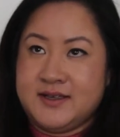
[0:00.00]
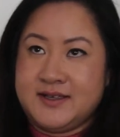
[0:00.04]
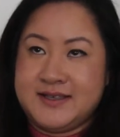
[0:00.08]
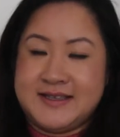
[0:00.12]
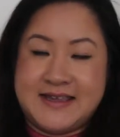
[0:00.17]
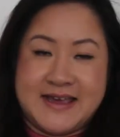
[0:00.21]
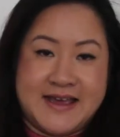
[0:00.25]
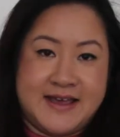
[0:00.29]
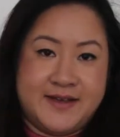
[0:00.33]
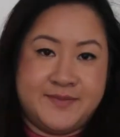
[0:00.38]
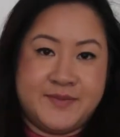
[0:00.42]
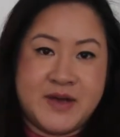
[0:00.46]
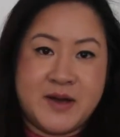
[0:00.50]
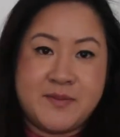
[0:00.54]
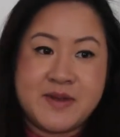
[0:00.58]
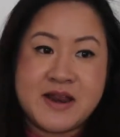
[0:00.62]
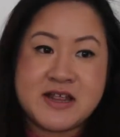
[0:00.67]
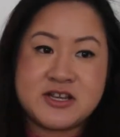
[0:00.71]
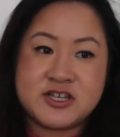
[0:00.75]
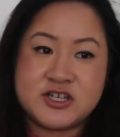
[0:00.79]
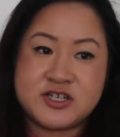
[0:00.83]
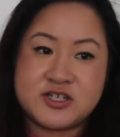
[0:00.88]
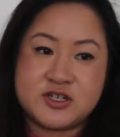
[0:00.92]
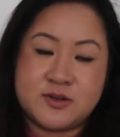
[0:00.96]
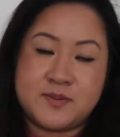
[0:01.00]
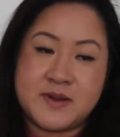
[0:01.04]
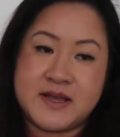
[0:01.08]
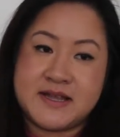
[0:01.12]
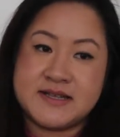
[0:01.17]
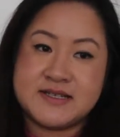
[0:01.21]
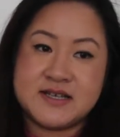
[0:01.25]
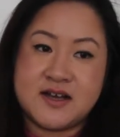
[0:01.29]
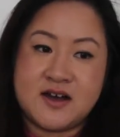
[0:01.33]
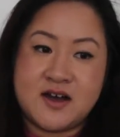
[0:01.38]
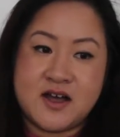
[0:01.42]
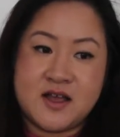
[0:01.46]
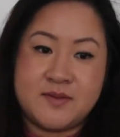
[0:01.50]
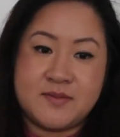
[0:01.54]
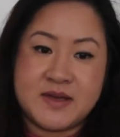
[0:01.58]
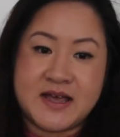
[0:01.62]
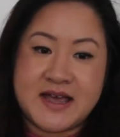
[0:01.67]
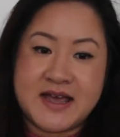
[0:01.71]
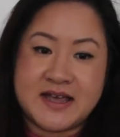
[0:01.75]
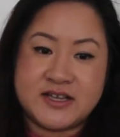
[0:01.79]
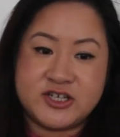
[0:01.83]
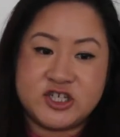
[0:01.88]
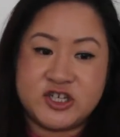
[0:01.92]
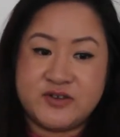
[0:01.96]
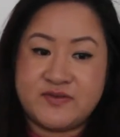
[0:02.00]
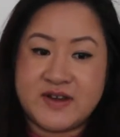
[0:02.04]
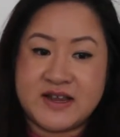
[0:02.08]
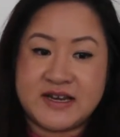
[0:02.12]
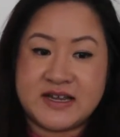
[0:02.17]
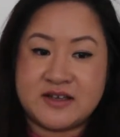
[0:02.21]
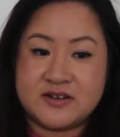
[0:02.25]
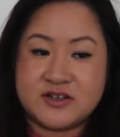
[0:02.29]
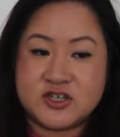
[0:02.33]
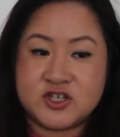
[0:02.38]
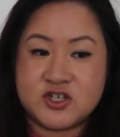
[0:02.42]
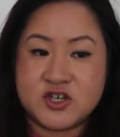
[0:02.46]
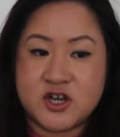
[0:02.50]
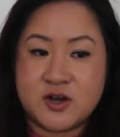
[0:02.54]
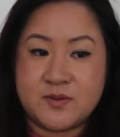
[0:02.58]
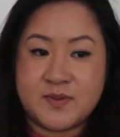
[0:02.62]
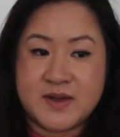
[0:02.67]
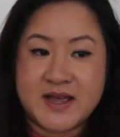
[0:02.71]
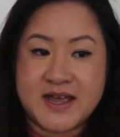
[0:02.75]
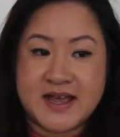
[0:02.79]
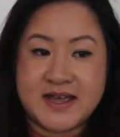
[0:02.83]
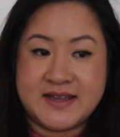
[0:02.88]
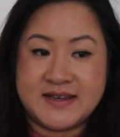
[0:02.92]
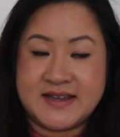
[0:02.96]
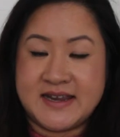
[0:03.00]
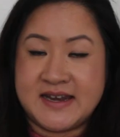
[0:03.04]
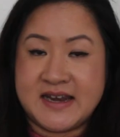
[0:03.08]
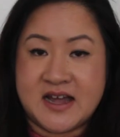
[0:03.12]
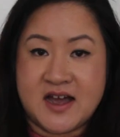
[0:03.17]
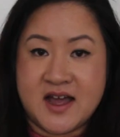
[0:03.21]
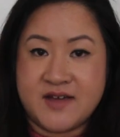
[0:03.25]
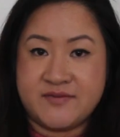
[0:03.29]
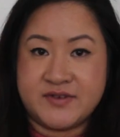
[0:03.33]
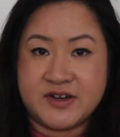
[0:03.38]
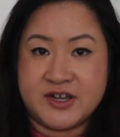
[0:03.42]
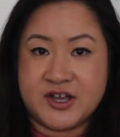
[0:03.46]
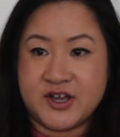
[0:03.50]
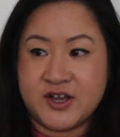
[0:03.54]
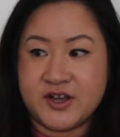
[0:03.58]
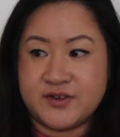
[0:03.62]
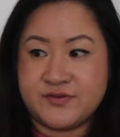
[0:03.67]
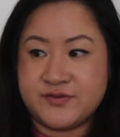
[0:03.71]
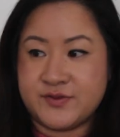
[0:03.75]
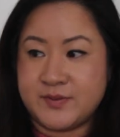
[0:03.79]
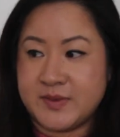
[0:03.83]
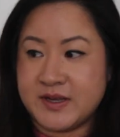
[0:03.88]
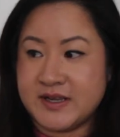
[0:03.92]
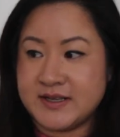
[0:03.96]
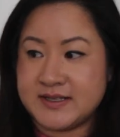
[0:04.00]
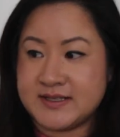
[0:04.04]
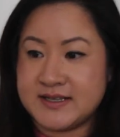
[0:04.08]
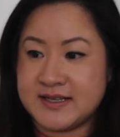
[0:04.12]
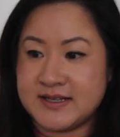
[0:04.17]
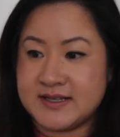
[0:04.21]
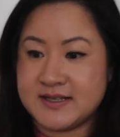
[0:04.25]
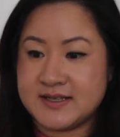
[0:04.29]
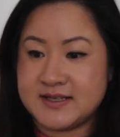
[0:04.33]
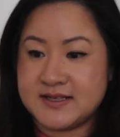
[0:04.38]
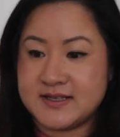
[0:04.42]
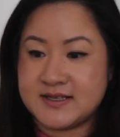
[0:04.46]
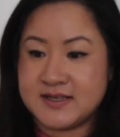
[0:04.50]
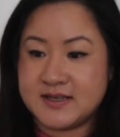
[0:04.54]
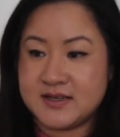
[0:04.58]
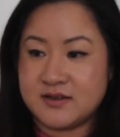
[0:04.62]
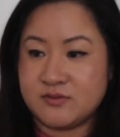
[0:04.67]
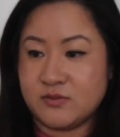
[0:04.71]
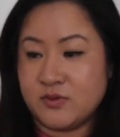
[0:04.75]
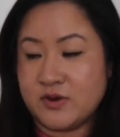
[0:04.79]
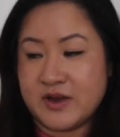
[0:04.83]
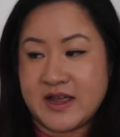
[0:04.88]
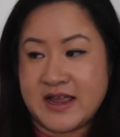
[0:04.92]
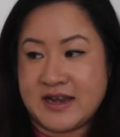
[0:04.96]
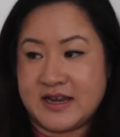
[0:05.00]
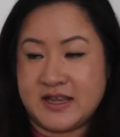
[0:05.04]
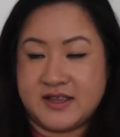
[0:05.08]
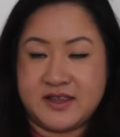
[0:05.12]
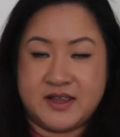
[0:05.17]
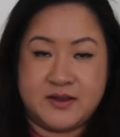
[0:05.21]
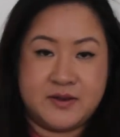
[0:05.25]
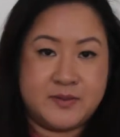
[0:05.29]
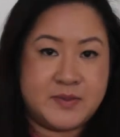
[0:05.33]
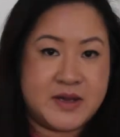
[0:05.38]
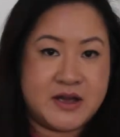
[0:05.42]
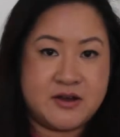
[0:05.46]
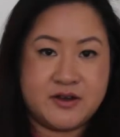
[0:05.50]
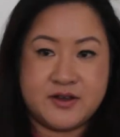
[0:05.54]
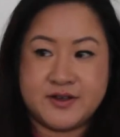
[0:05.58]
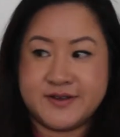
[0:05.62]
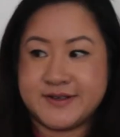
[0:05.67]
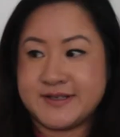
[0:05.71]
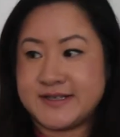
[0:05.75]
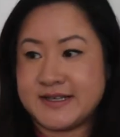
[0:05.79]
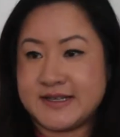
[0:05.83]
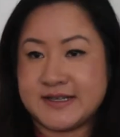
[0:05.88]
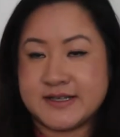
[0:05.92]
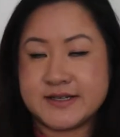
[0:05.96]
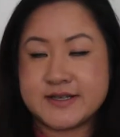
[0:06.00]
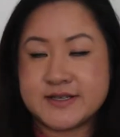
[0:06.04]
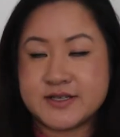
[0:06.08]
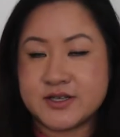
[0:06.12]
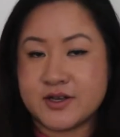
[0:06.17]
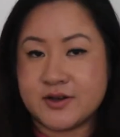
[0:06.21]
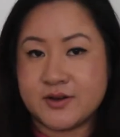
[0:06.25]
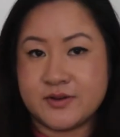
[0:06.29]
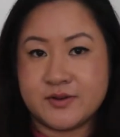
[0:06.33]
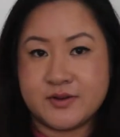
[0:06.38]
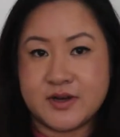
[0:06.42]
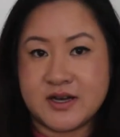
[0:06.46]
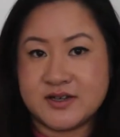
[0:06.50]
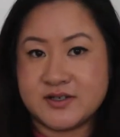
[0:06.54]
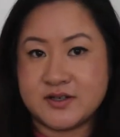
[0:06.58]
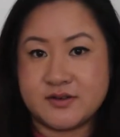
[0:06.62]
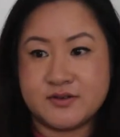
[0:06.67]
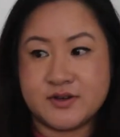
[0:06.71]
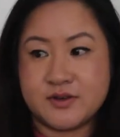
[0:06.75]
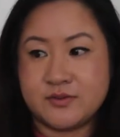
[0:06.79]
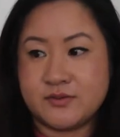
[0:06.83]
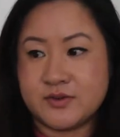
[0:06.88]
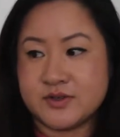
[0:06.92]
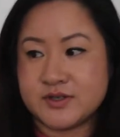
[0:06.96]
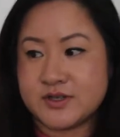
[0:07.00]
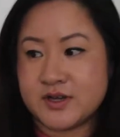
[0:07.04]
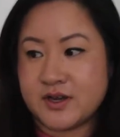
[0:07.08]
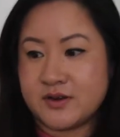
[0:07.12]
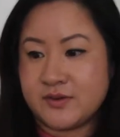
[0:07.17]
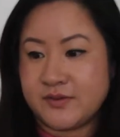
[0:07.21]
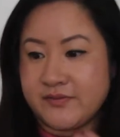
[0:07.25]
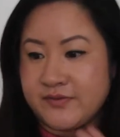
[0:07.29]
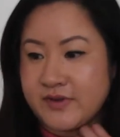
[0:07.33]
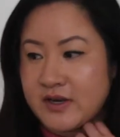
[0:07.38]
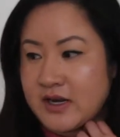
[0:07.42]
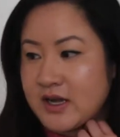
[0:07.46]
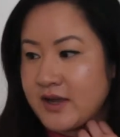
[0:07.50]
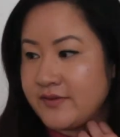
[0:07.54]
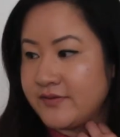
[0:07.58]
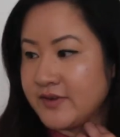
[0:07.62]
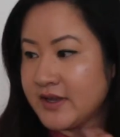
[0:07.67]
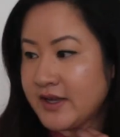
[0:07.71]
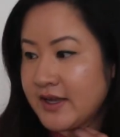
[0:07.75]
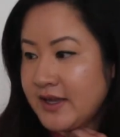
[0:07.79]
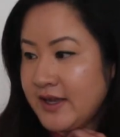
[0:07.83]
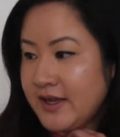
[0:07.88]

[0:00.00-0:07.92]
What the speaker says: yeah, I managed to stop it in time and she ran out of the shop, and then I haven't heard from her since, or anything about her since, so I don't know what's going on with her life.